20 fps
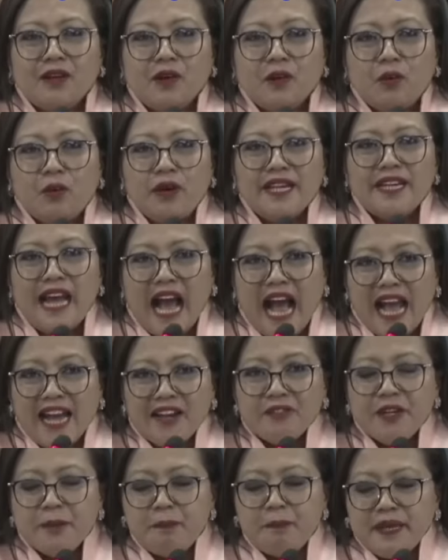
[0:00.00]
When
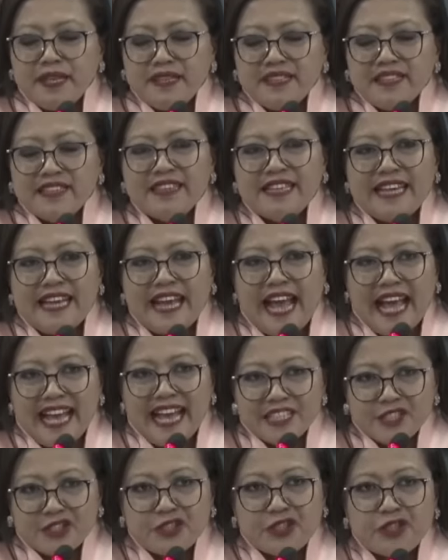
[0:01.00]
I repeatedly
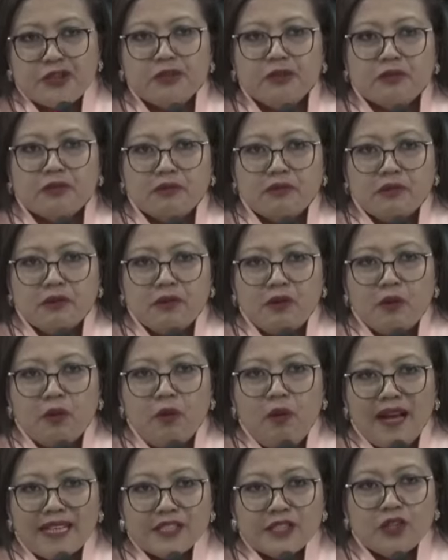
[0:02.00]
ask you,
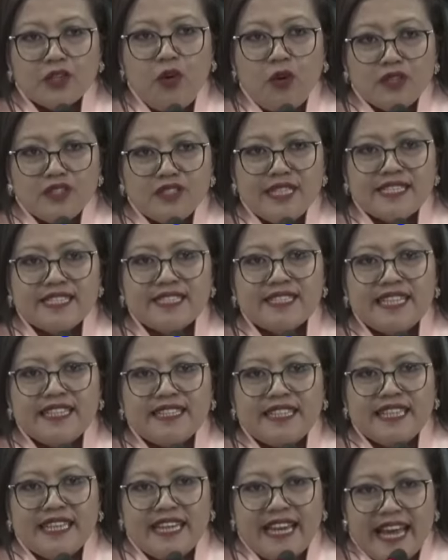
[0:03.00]
what causes the
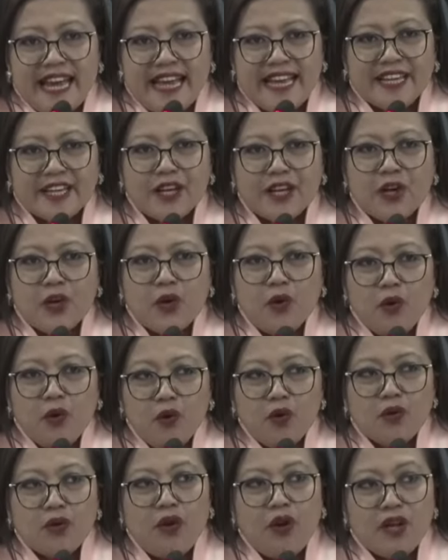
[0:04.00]
delay?
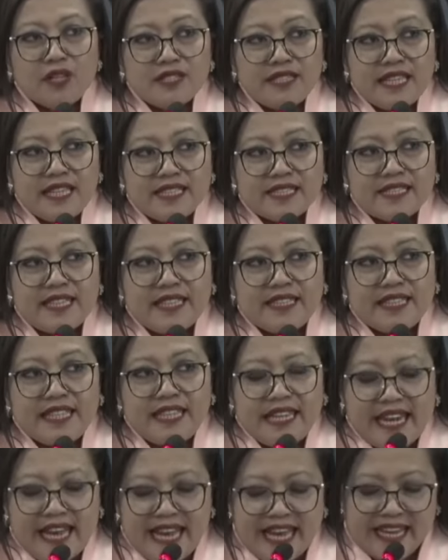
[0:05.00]
Who causes the
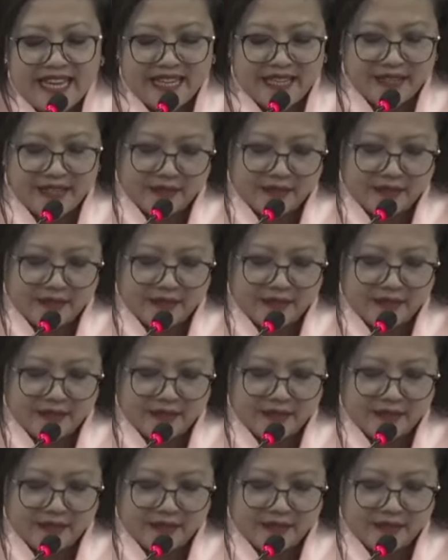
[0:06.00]
delay?